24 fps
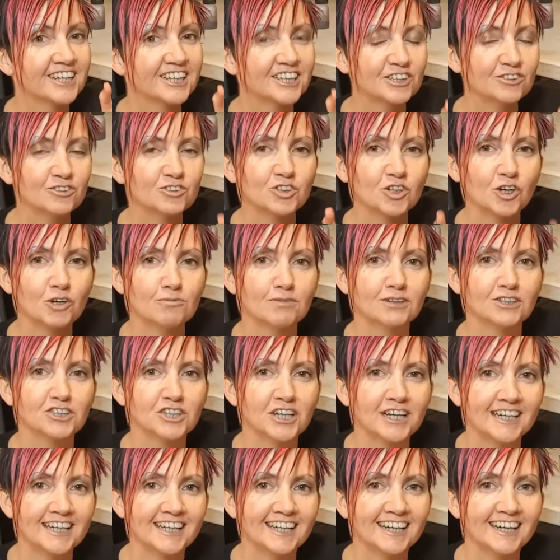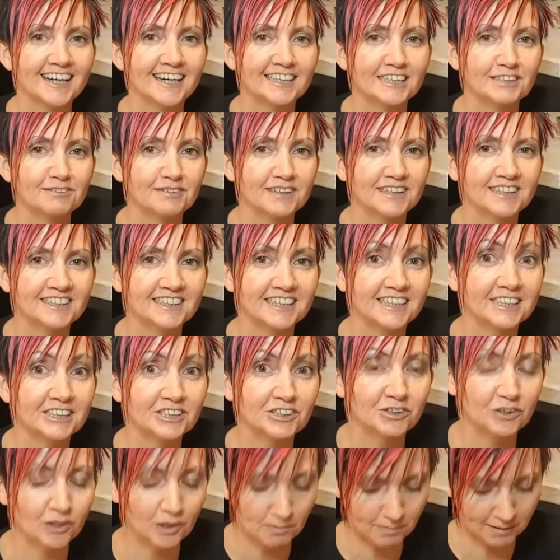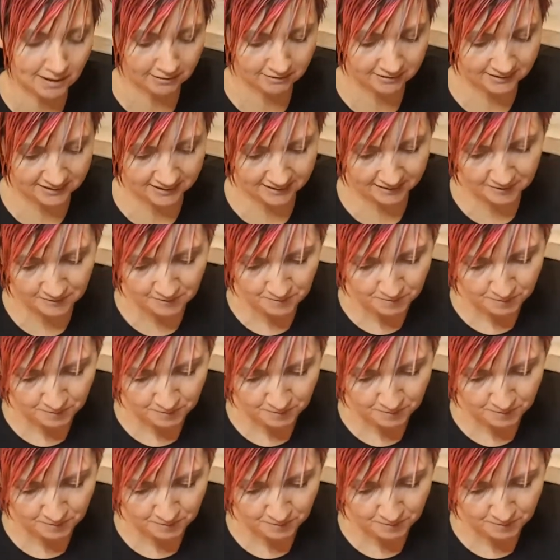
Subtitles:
you join my training academy. It tells you all about it.